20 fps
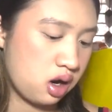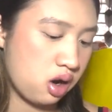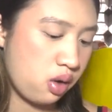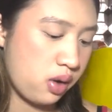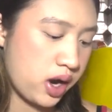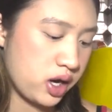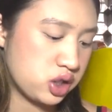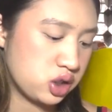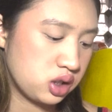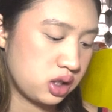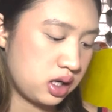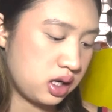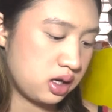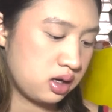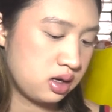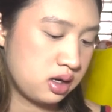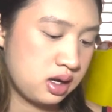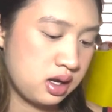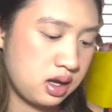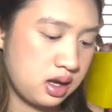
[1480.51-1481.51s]
Oh, actually,
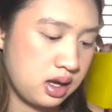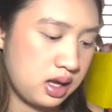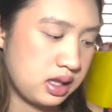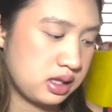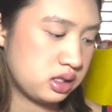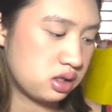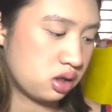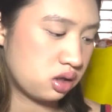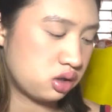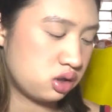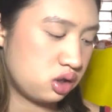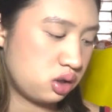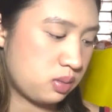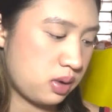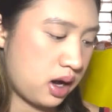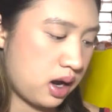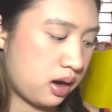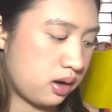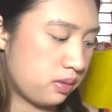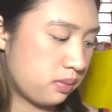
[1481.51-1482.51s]
it's not too
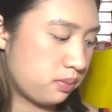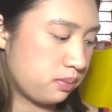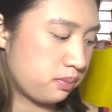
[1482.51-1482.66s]
bad.